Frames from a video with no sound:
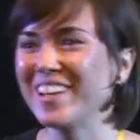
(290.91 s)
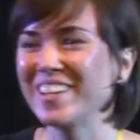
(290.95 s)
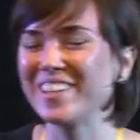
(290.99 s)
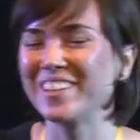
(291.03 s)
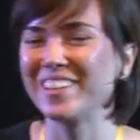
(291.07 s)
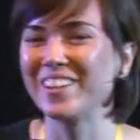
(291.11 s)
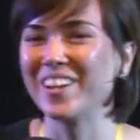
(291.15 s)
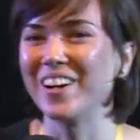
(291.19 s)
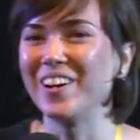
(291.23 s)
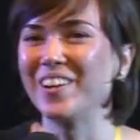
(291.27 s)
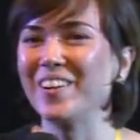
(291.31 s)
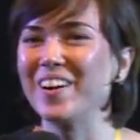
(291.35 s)

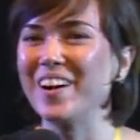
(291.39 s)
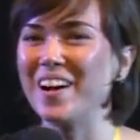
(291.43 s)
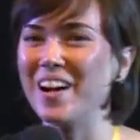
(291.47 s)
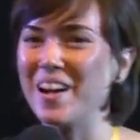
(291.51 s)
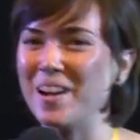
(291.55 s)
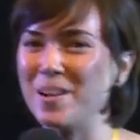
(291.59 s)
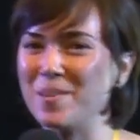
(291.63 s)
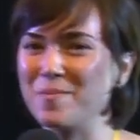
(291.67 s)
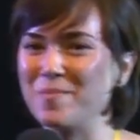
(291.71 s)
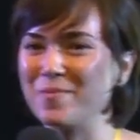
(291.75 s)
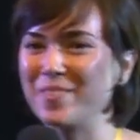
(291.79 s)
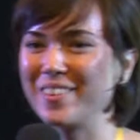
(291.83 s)
you
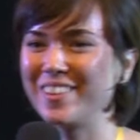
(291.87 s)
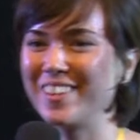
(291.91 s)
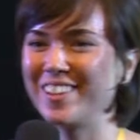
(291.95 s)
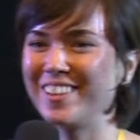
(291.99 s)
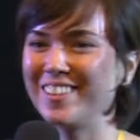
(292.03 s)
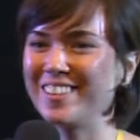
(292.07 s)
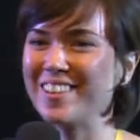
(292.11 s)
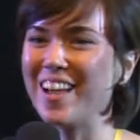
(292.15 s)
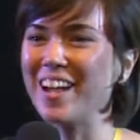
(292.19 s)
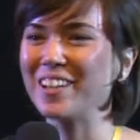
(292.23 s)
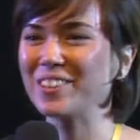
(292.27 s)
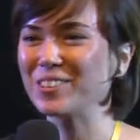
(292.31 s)
know,
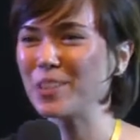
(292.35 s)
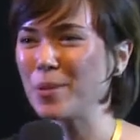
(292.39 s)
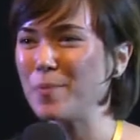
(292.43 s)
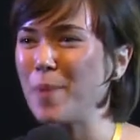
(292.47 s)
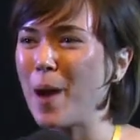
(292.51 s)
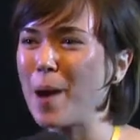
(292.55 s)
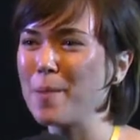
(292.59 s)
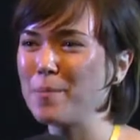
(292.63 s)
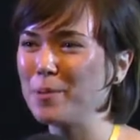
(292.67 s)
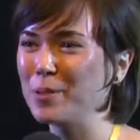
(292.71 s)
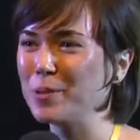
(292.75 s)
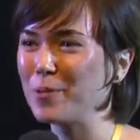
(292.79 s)
not so
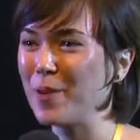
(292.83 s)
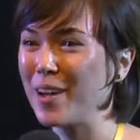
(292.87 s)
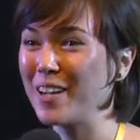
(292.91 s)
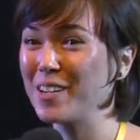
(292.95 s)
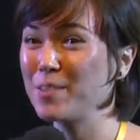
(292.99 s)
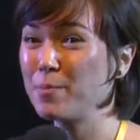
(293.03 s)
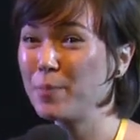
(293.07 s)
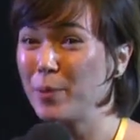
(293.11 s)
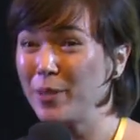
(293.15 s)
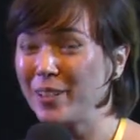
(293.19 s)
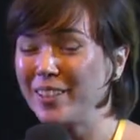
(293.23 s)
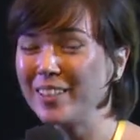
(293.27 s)
popular way
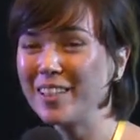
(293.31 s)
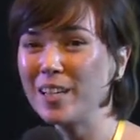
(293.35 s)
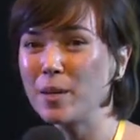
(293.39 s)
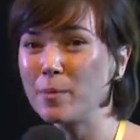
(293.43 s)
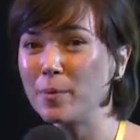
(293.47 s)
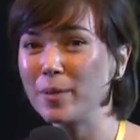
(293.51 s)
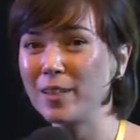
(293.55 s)
of putting it,